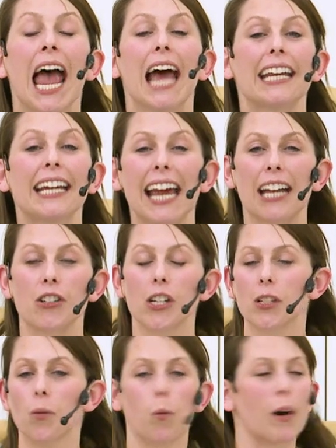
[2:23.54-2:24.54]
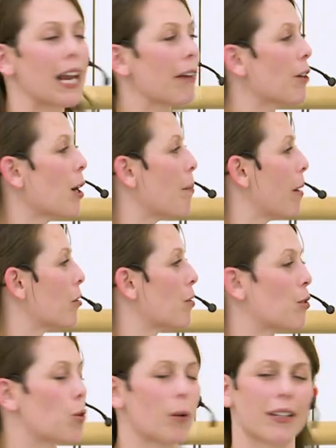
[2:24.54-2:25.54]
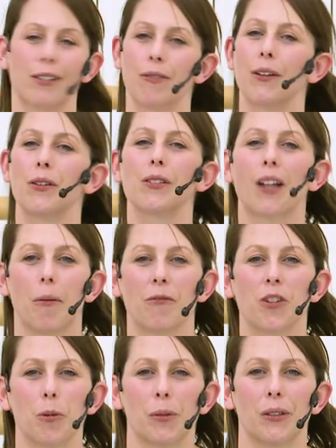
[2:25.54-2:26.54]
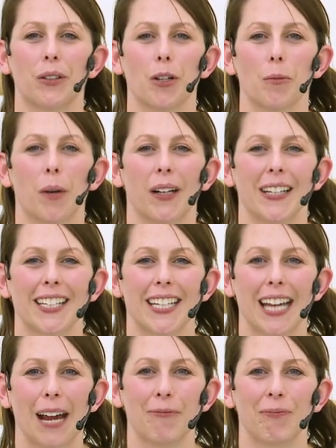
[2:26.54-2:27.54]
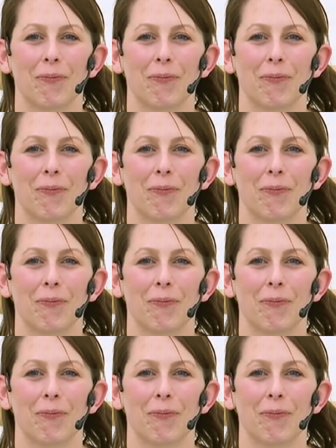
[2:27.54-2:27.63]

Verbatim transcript: And again, just whatever amount of twist feels comfortable in your body today.